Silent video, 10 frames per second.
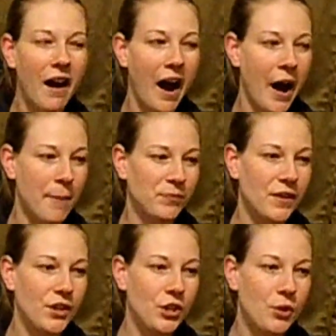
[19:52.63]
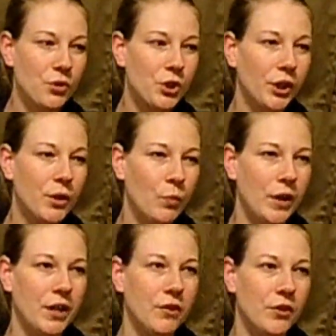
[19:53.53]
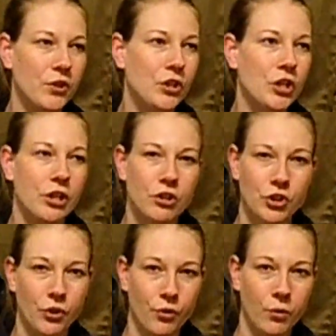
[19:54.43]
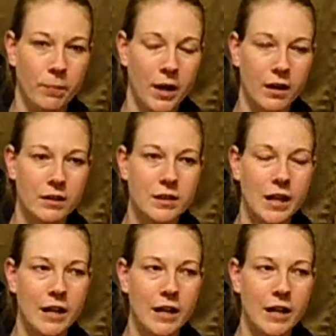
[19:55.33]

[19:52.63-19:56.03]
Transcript: And then usually with the junk journal box,